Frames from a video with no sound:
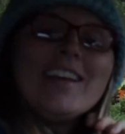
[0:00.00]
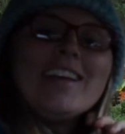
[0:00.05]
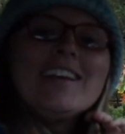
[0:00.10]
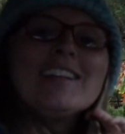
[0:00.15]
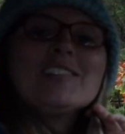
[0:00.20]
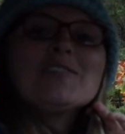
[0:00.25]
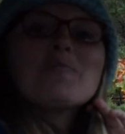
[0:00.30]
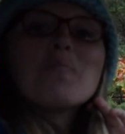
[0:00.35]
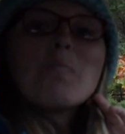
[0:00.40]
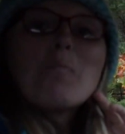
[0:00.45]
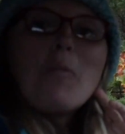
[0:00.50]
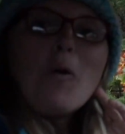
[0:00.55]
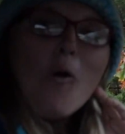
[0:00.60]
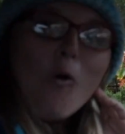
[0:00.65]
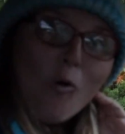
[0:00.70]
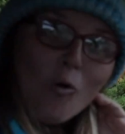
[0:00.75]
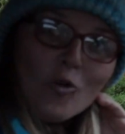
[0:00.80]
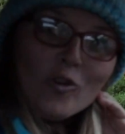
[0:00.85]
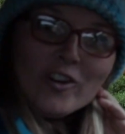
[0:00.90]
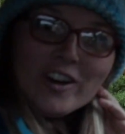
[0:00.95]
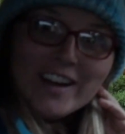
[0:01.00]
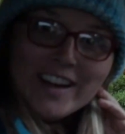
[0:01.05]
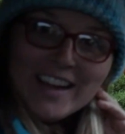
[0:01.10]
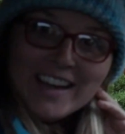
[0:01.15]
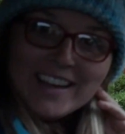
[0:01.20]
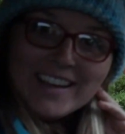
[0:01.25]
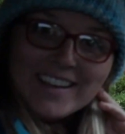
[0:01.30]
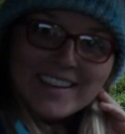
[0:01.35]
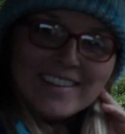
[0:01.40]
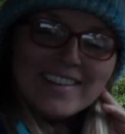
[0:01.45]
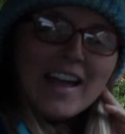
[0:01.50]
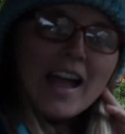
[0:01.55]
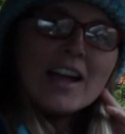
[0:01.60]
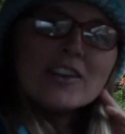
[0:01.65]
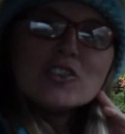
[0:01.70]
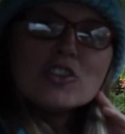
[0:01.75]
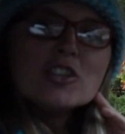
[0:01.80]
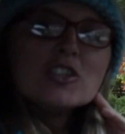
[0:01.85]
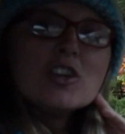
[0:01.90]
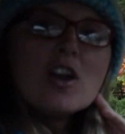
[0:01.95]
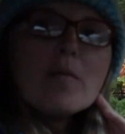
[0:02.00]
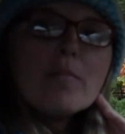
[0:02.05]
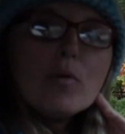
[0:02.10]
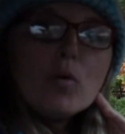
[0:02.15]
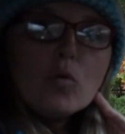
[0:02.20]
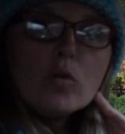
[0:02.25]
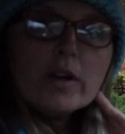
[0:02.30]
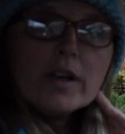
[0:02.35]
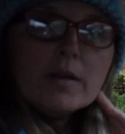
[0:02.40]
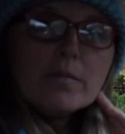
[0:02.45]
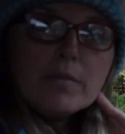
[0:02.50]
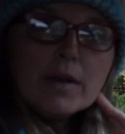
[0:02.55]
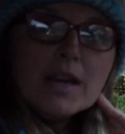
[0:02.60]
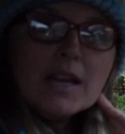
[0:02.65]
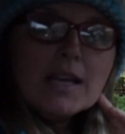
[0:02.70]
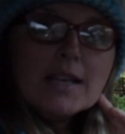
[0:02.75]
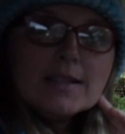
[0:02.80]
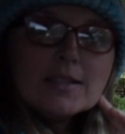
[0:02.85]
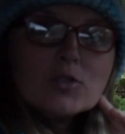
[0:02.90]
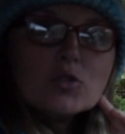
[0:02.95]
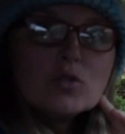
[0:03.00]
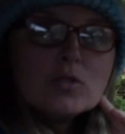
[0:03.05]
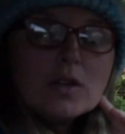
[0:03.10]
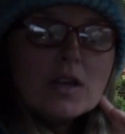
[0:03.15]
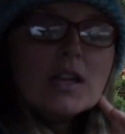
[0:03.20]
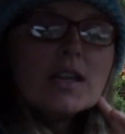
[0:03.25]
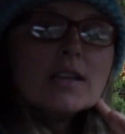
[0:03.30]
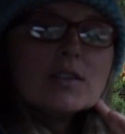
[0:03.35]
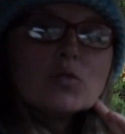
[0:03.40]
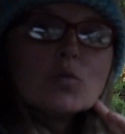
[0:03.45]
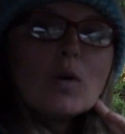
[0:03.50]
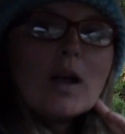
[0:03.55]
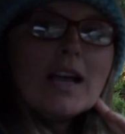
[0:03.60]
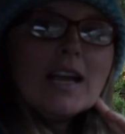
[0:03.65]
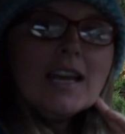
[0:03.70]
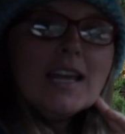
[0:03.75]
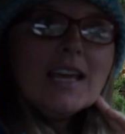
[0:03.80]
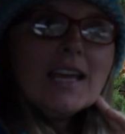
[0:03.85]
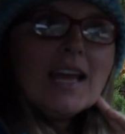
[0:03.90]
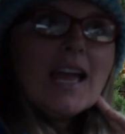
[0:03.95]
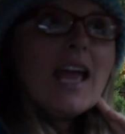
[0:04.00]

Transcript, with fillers: it's pouring. Actually, it's not pouring, but it is raining,